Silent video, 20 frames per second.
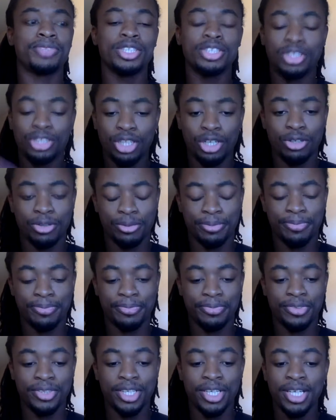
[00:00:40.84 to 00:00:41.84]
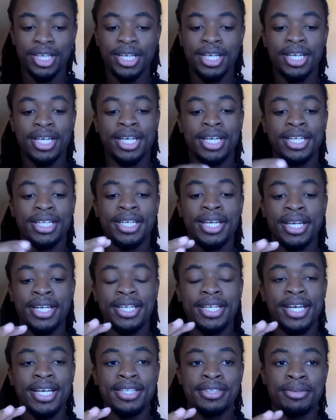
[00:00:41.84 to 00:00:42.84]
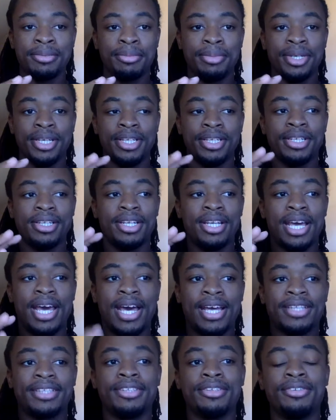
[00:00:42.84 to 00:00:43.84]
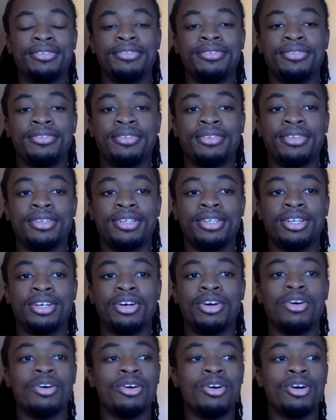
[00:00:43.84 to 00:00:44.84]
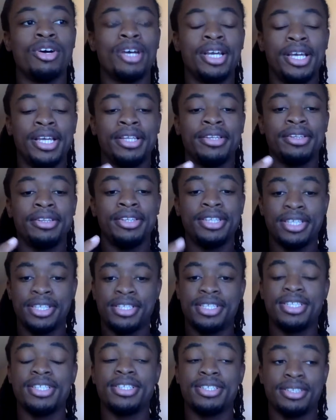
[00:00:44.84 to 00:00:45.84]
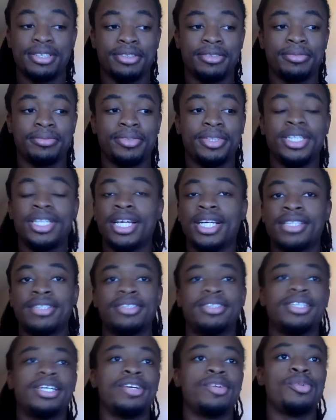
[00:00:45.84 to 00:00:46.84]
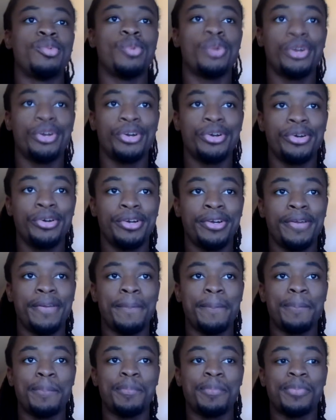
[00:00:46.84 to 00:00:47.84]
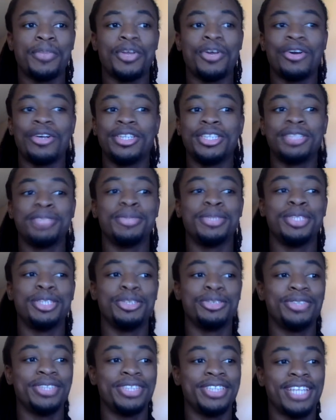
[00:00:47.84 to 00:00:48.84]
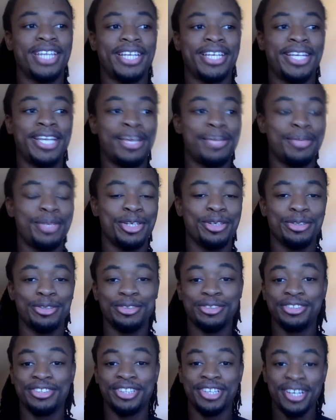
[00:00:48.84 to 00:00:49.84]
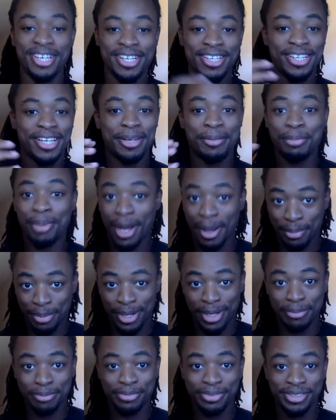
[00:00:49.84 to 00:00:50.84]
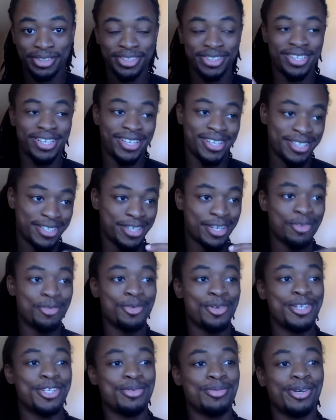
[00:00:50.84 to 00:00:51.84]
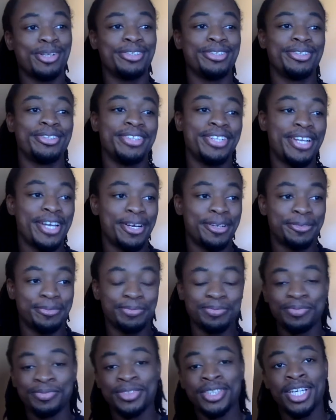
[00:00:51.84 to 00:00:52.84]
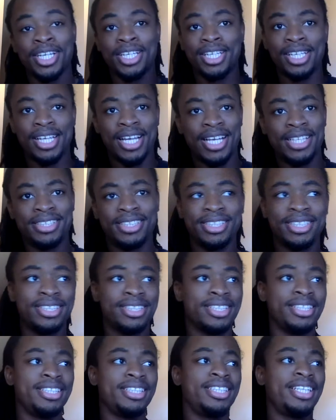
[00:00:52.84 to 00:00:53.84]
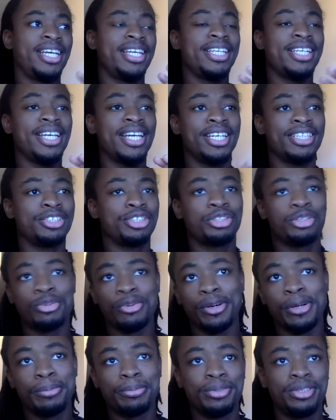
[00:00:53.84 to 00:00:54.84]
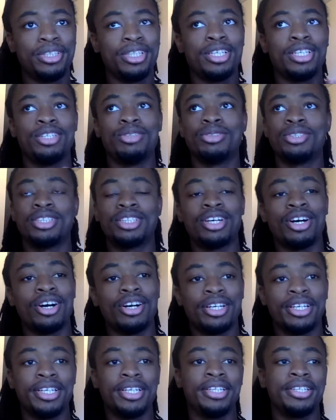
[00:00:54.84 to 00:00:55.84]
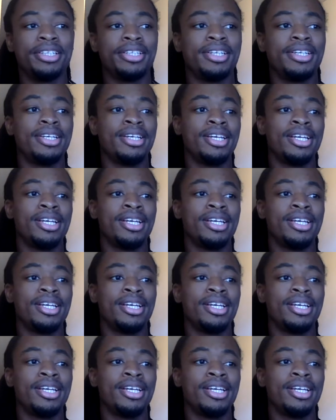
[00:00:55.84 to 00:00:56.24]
So Kenny hasn't been active in this season. He hasn't said a word. All he's been doing is like cameos, like pop-ups. Like I said, where's Waldo? Now, in the last season, Kenny had scripts. He was talking,